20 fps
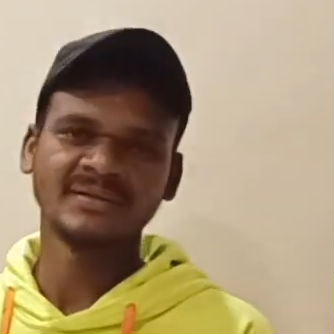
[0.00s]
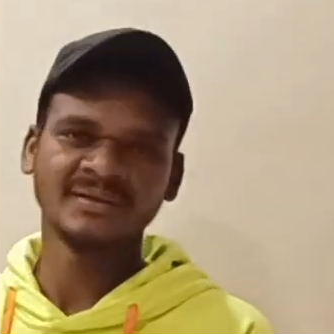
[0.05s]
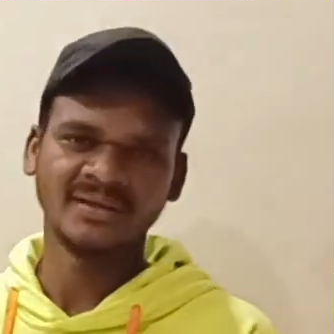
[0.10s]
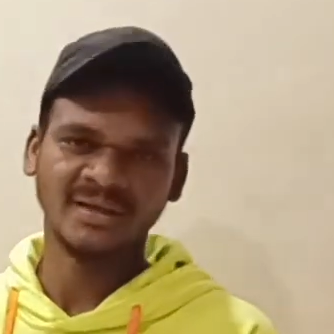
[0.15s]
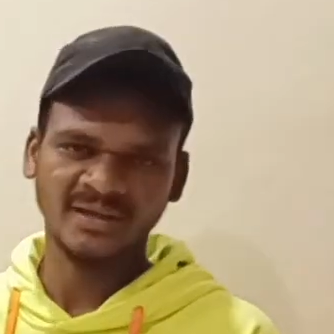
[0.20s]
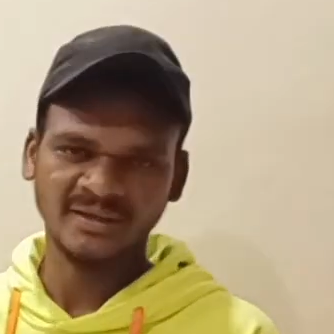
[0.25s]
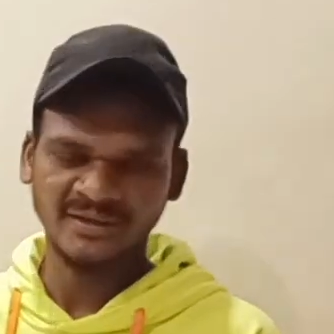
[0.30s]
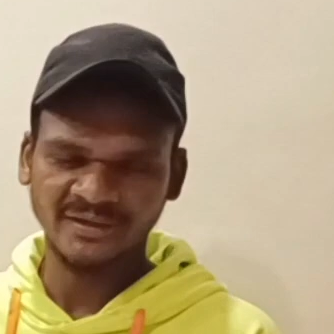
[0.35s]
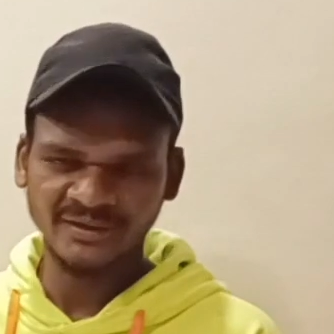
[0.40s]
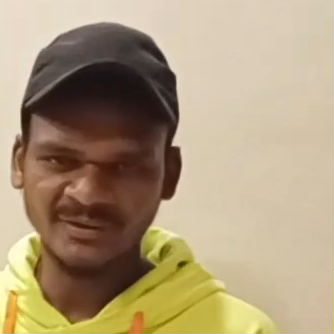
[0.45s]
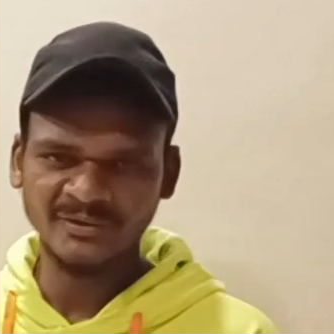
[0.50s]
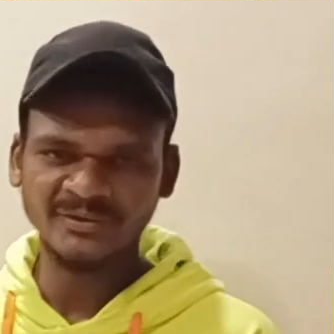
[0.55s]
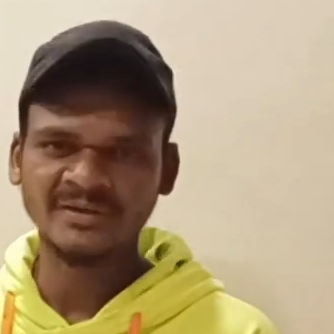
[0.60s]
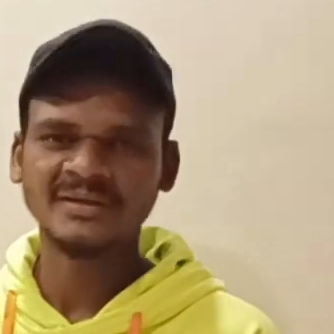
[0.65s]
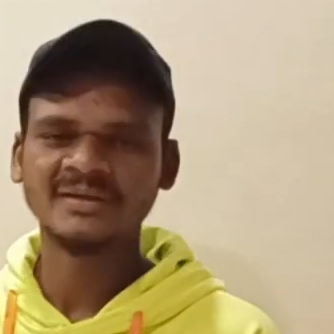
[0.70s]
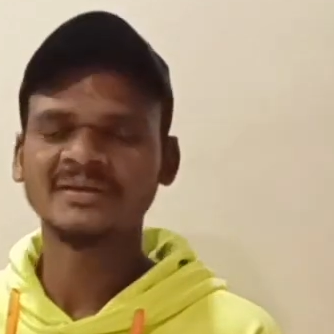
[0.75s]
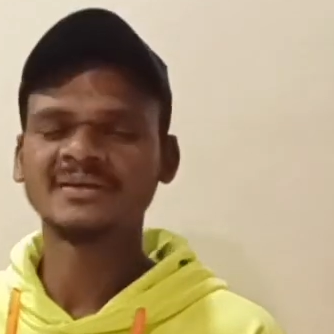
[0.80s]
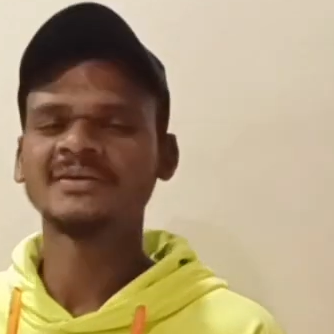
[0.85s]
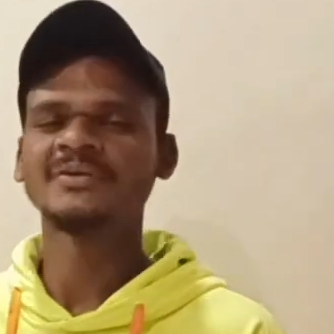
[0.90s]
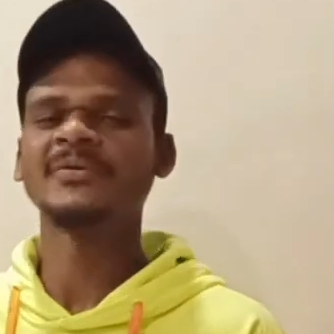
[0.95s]
Then I
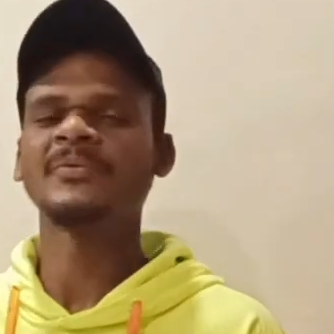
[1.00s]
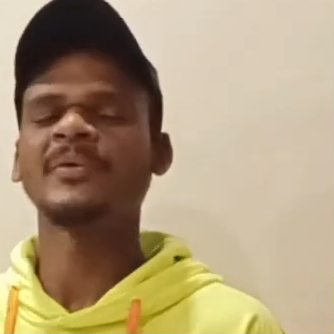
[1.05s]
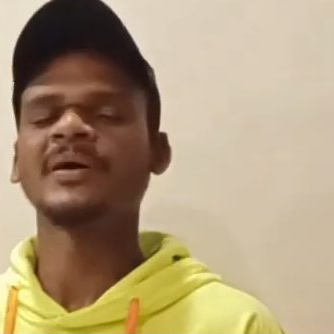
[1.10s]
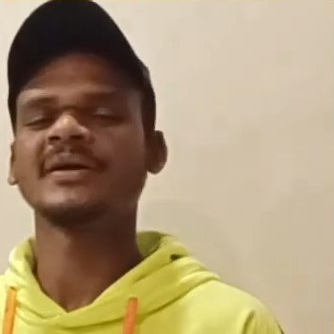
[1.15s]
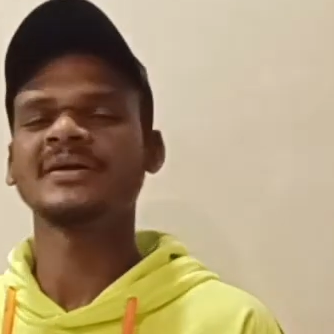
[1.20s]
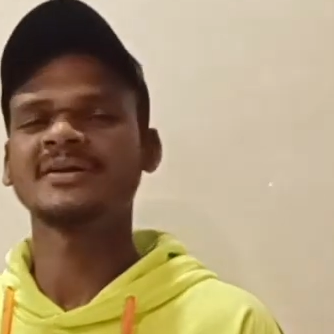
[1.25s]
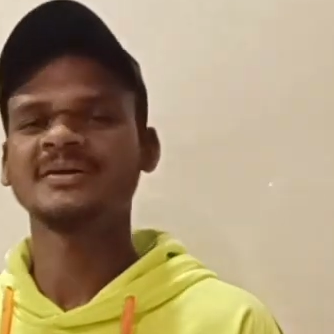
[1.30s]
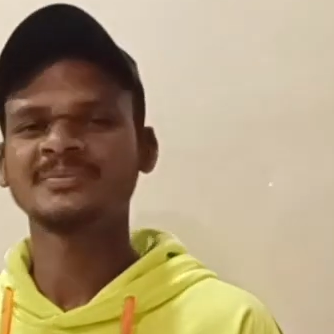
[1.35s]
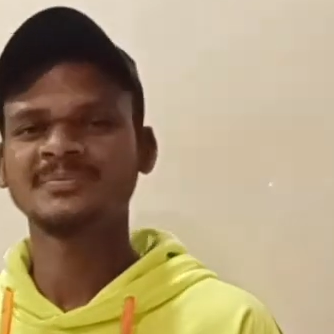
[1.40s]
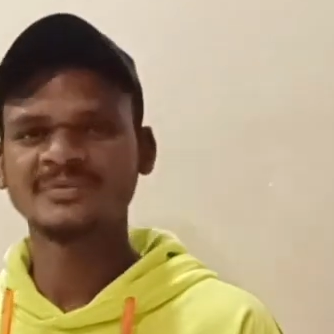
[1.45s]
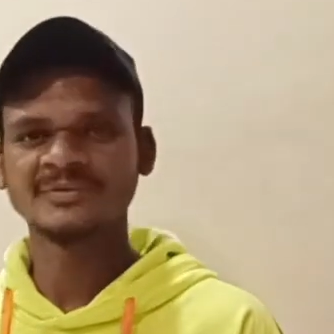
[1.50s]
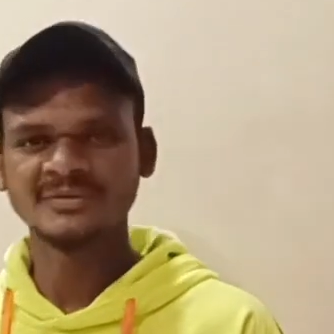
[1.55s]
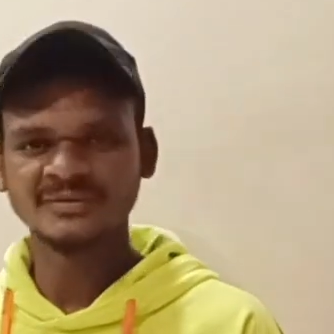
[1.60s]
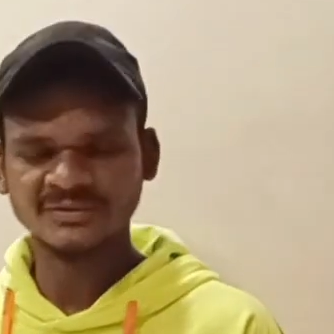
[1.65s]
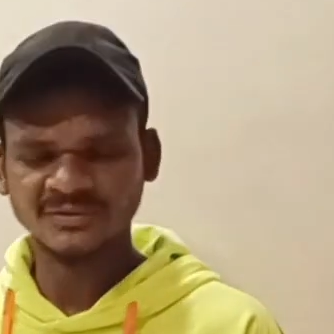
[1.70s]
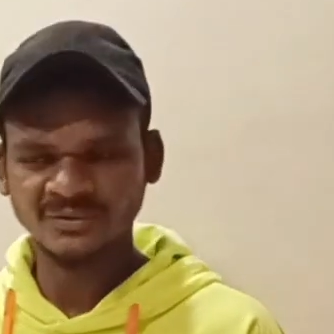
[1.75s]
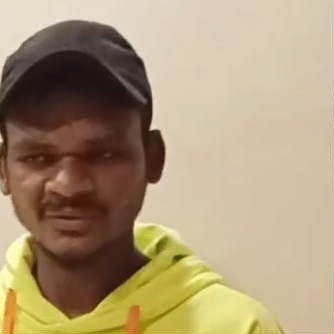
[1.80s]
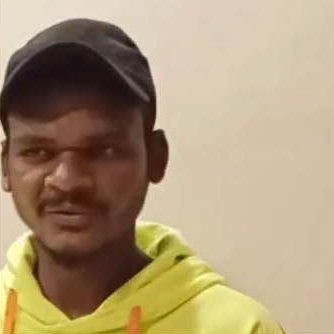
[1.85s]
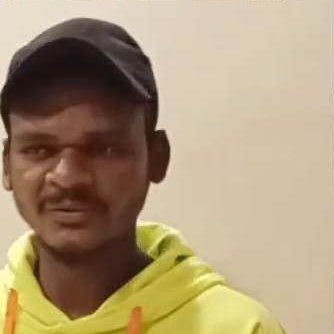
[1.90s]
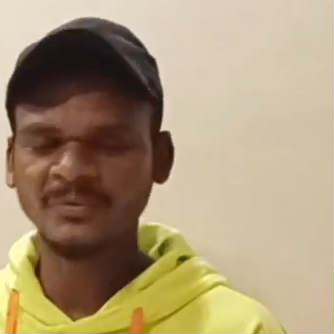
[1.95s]
recorded a wonderful
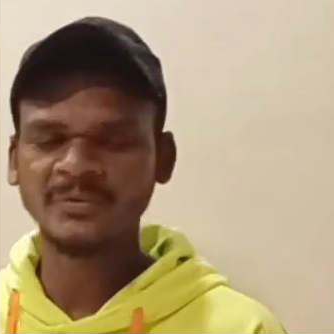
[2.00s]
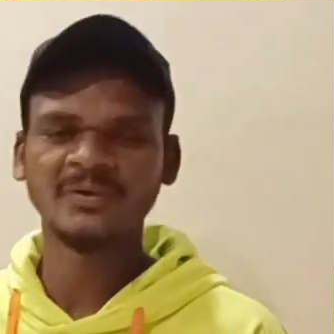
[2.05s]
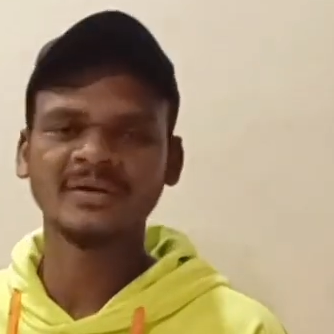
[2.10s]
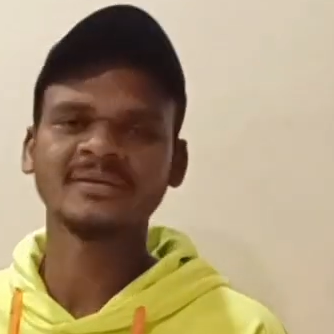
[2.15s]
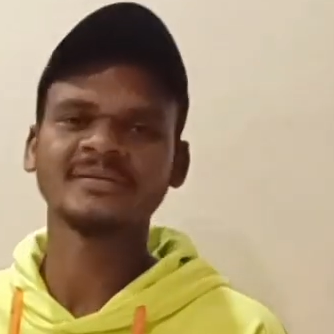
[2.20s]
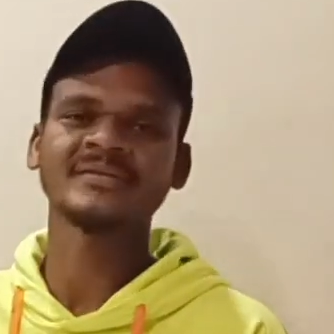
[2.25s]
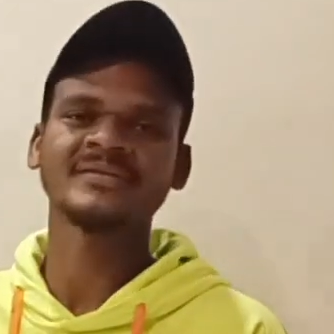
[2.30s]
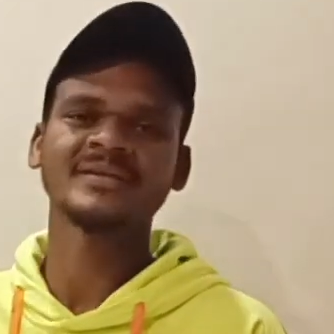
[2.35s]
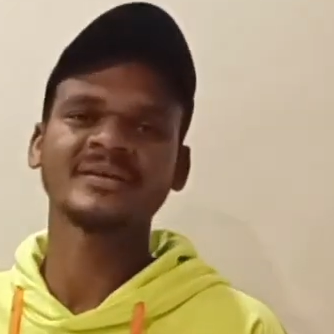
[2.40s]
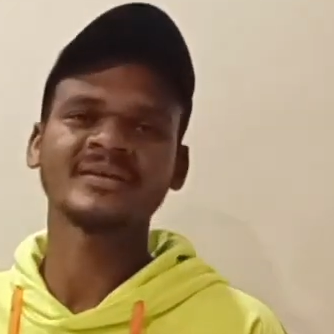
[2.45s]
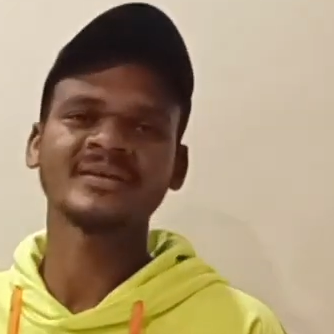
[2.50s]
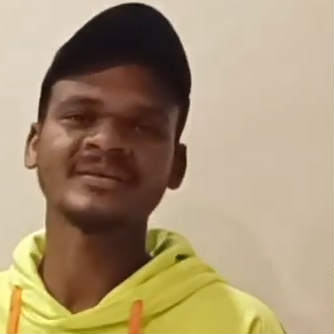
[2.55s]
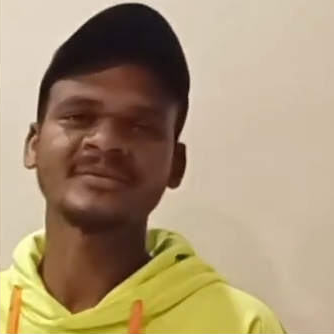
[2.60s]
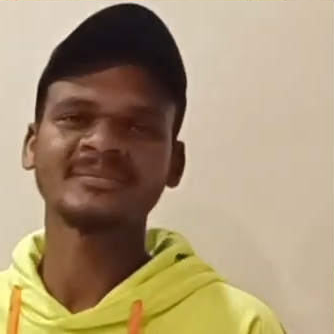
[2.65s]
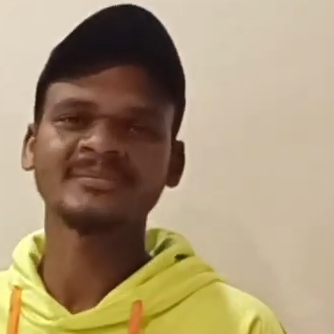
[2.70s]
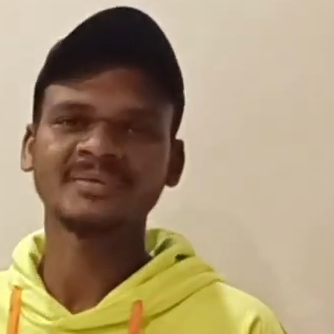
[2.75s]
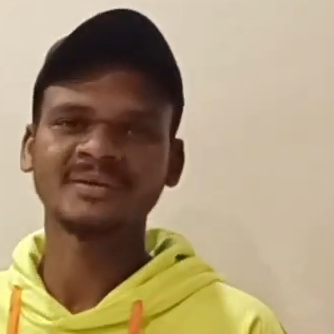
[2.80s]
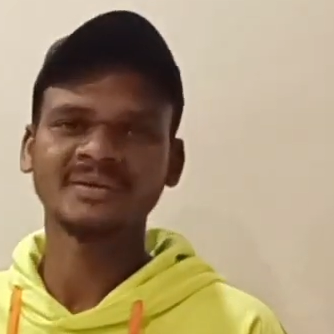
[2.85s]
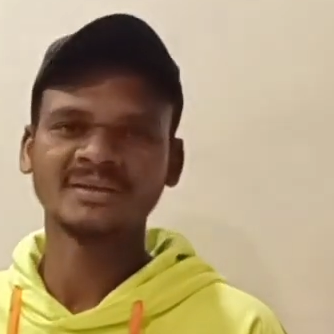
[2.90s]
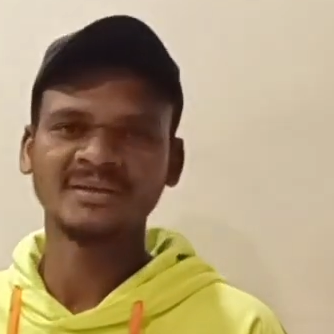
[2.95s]
song was
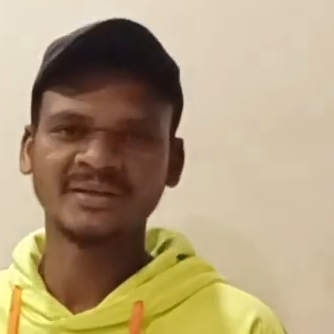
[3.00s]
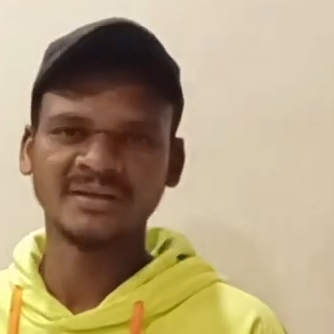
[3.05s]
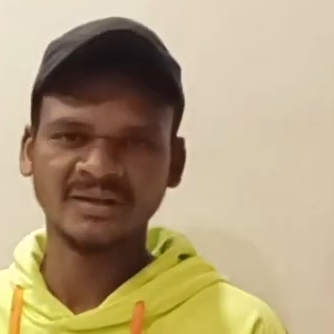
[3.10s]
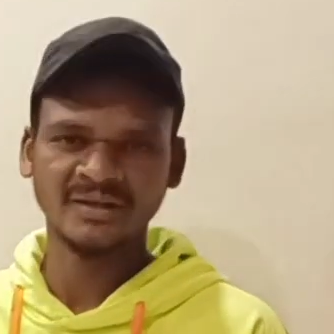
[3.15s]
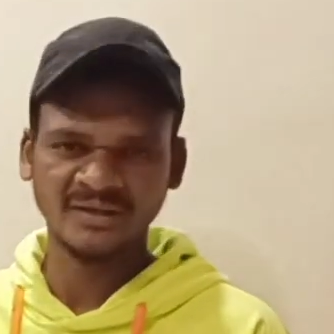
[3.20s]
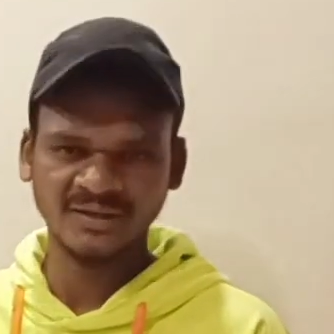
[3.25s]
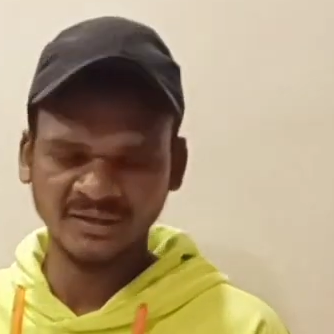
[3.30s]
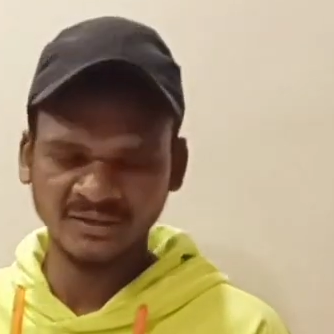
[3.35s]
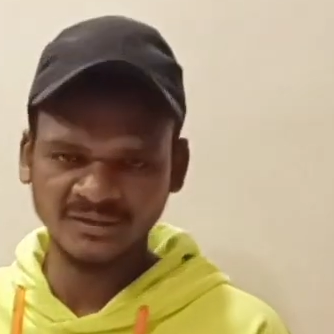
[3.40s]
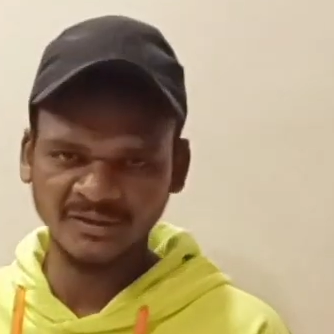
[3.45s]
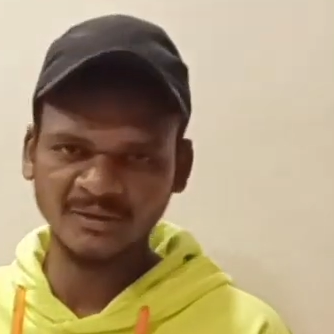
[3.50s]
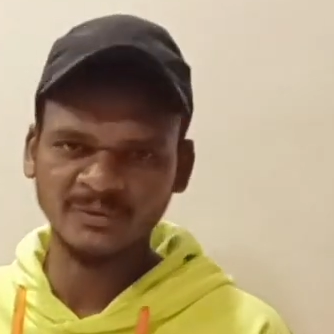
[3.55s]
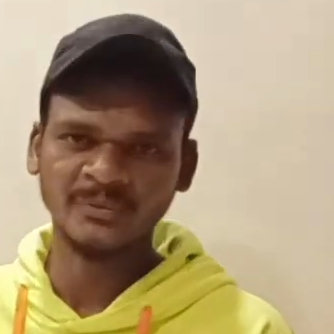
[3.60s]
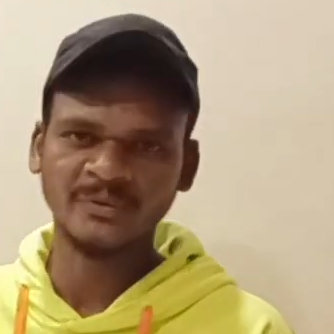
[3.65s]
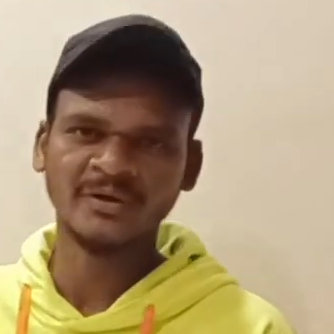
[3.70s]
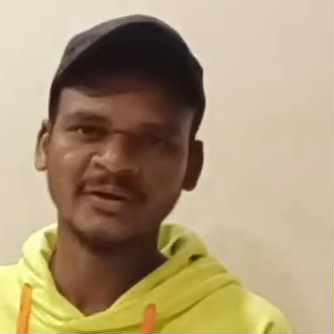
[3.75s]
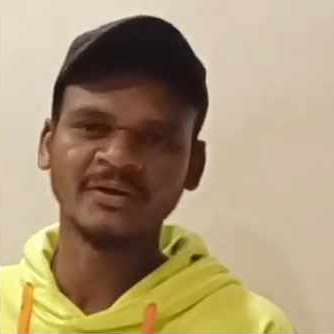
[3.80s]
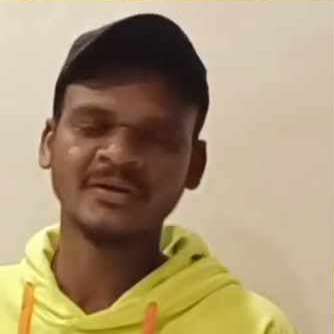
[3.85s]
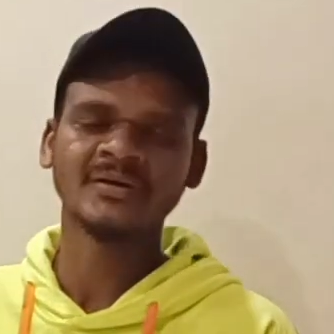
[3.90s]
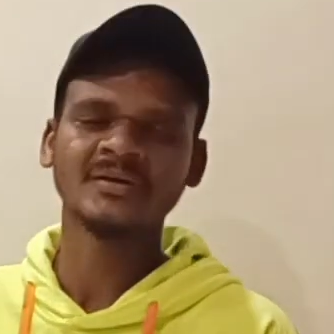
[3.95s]
sung by Indian Idol
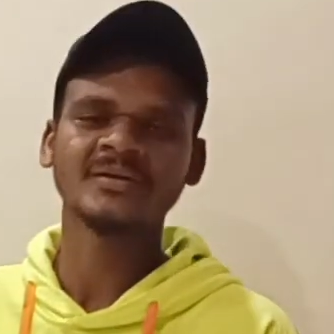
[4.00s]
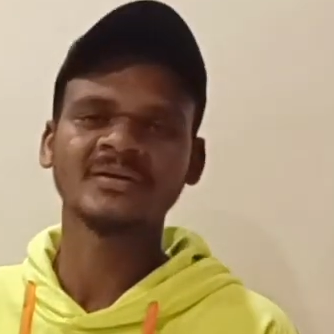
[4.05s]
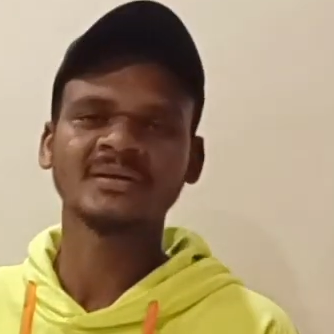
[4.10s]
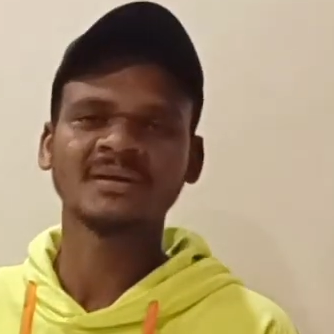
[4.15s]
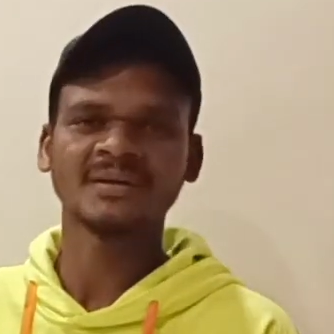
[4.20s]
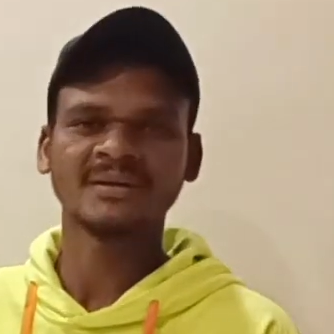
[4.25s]
winner